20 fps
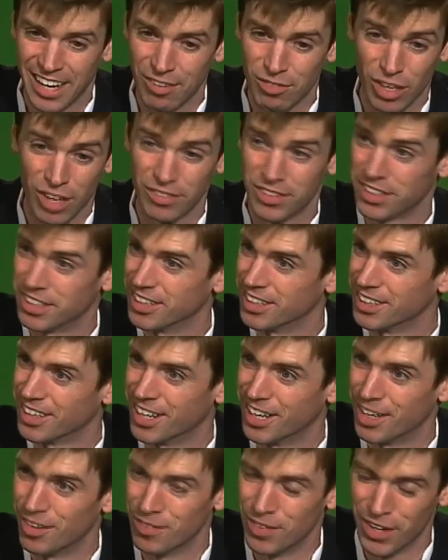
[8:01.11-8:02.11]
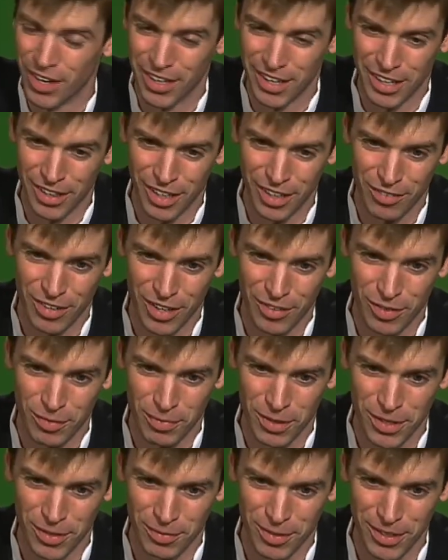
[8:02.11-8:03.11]
I, I've loved it here. Um, you know, I, I love having
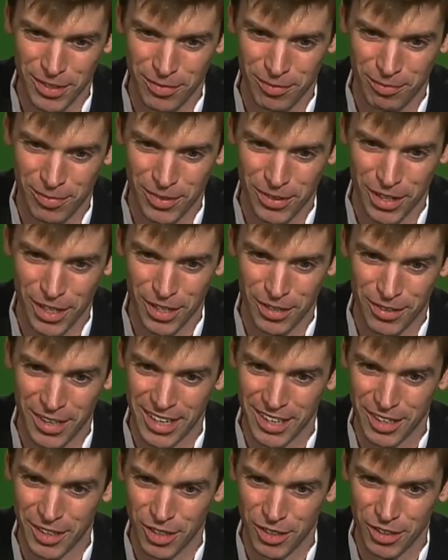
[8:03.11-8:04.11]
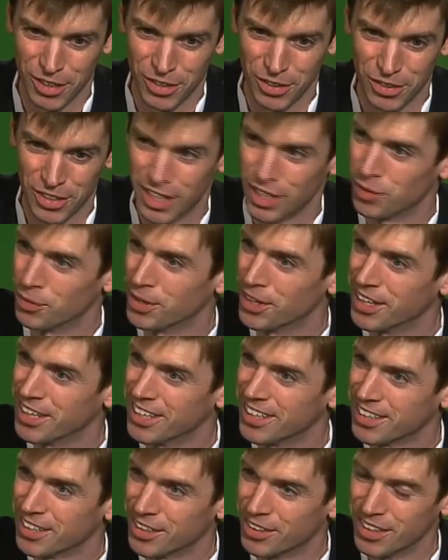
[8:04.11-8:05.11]
my, my daughter Riley, our little
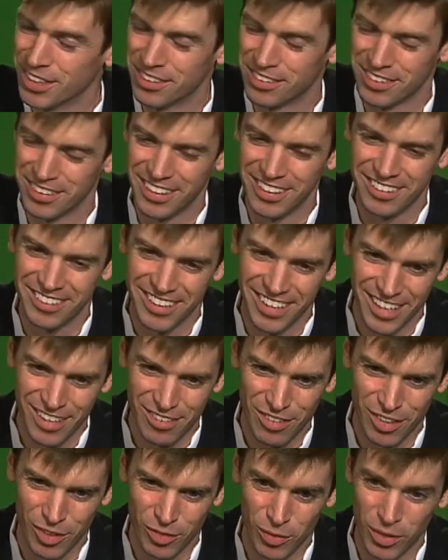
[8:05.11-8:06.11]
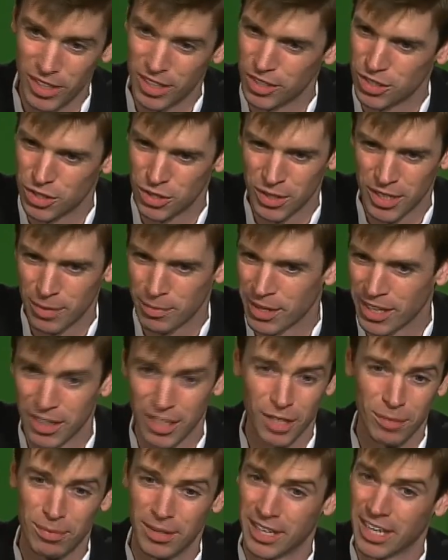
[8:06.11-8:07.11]
Delawarean. You know, Lindsay, Lindsay and I have really enjoyed it. I mean, I
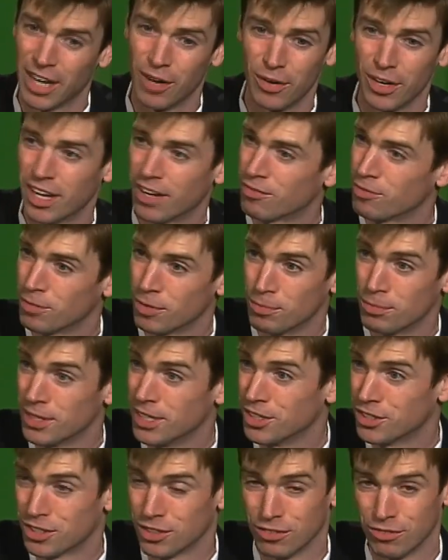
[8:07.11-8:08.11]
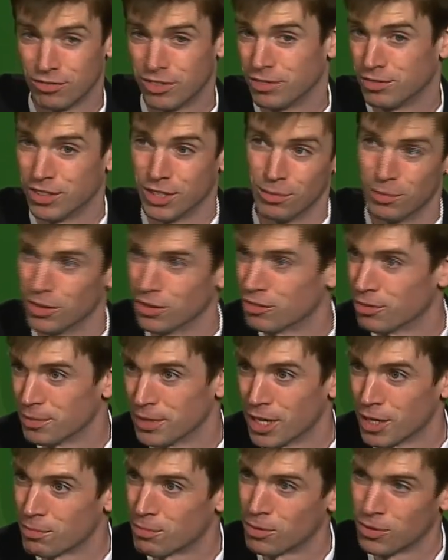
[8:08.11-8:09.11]
like being an hour and a half from the beach and fifteen minutes from
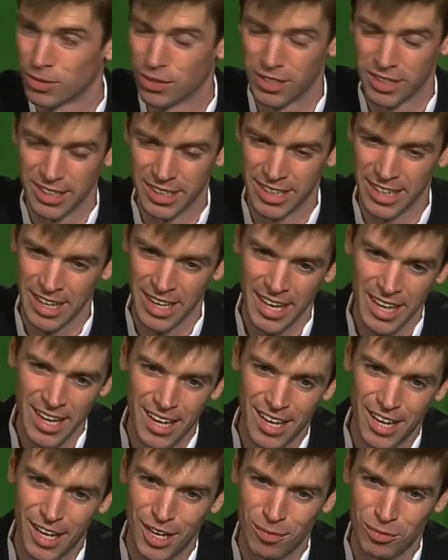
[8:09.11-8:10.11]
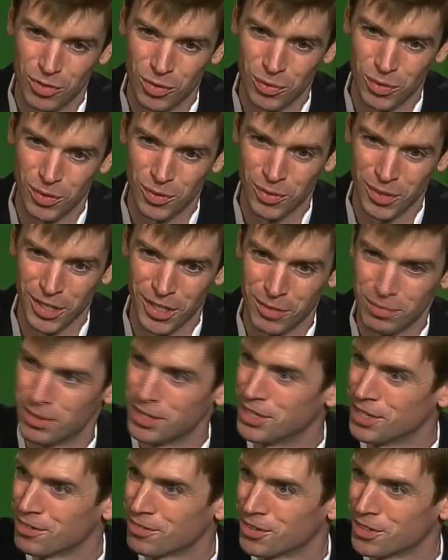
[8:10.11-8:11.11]
the airport, and um, so we're, we're going to
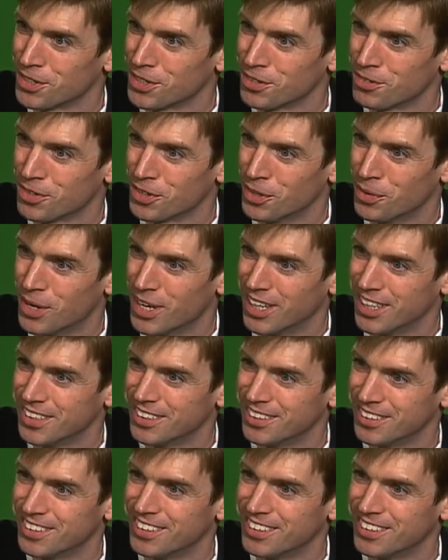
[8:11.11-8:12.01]
be here for, for a while.